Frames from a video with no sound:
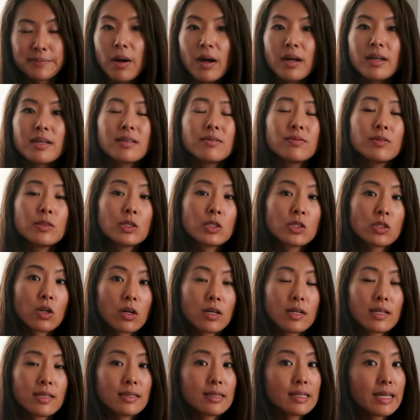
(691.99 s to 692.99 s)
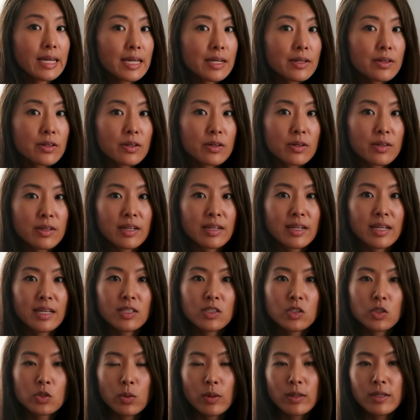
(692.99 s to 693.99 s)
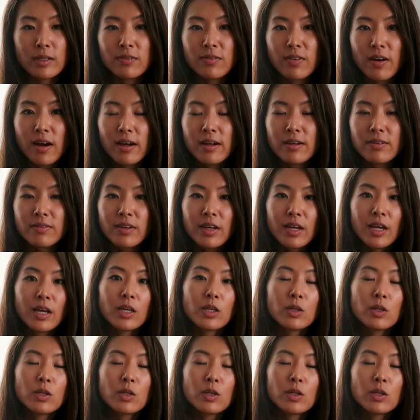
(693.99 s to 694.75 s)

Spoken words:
But if you start later than age 25,